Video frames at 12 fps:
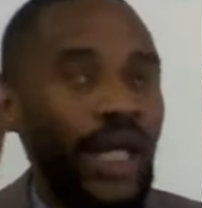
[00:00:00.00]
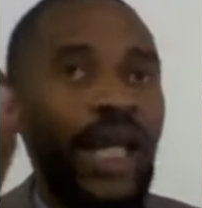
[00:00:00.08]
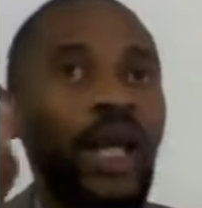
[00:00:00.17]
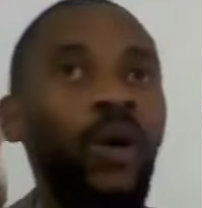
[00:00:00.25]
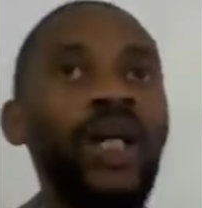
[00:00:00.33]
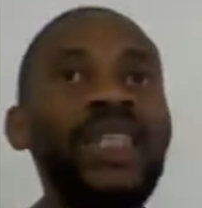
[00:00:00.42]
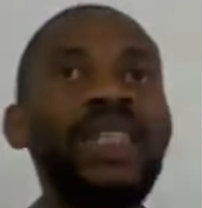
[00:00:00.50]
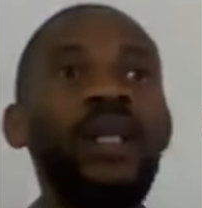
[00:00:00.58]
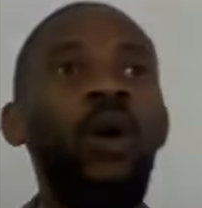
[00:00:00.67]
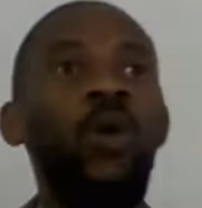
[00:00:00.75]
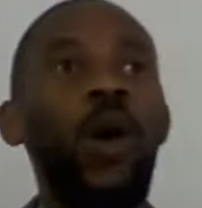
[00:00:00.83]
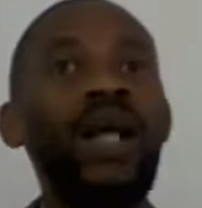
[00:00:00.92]
In other words,
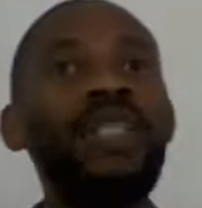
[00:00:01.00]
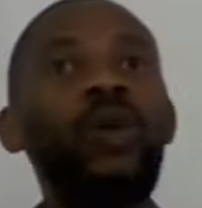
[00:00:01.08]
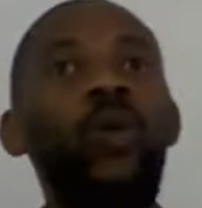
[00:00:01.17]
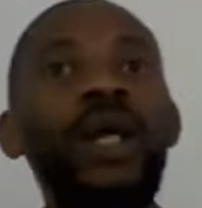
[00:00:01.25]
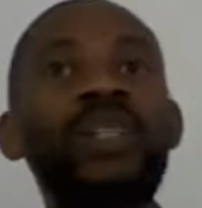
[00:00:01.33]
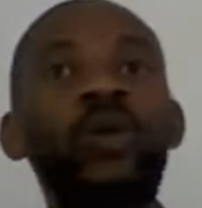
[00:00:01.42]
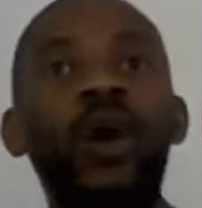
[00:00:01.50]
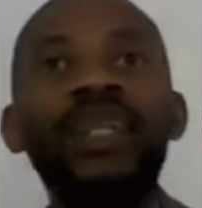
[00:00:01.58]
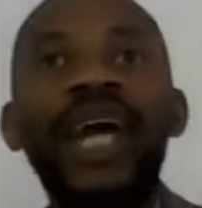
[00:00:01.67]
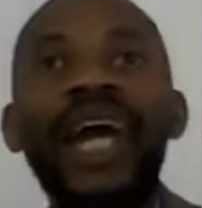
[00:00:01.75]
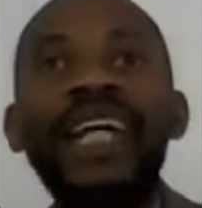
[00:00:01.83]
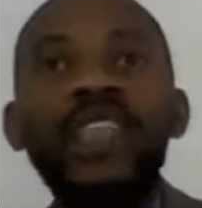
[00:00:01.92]
what, what,
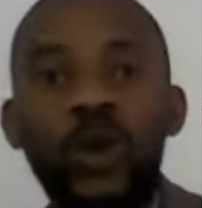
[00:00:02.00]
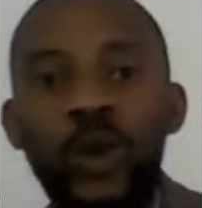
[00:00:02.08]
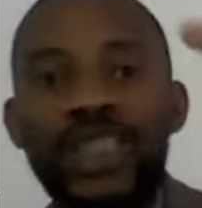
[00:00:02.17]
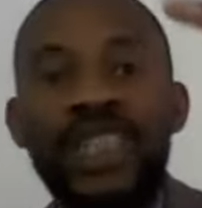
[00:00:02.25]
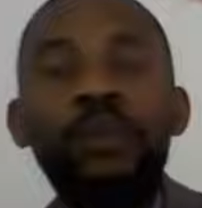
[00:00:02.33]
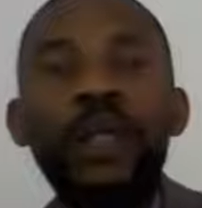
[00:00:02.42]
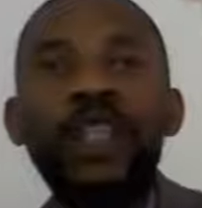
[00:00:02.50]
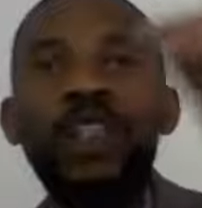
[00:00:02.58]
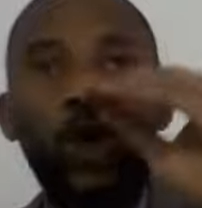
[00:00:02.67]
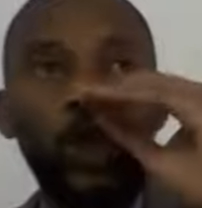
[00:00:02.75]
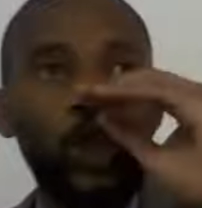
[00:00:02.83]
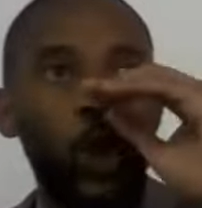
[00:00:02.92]
what the angels were simply
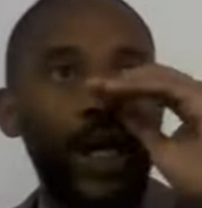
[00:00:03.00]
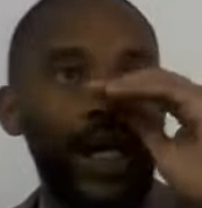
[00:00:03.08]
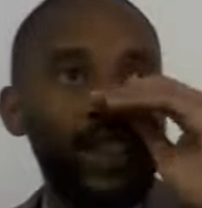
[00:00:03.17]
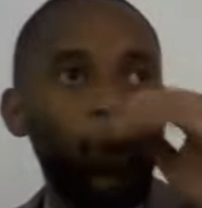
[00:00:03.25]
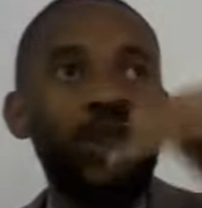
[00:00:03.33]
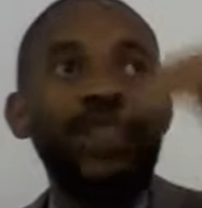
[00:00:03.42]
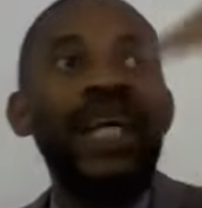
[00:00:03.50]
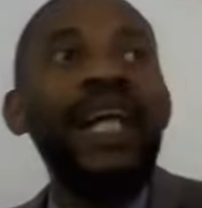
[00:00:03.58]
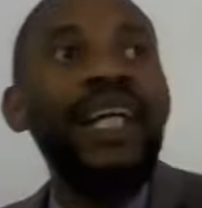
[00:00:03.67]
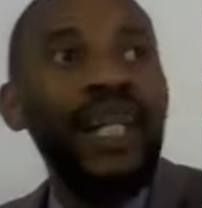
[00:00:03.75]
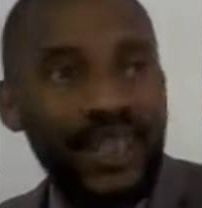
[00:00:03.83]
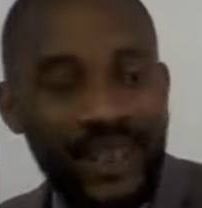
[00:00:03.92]
so showing us or
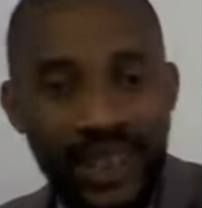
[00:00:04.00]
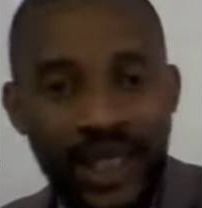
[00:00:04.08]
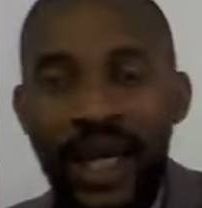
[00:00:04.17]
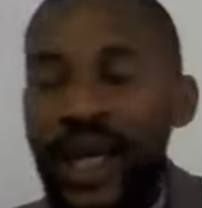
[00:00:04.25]
telling us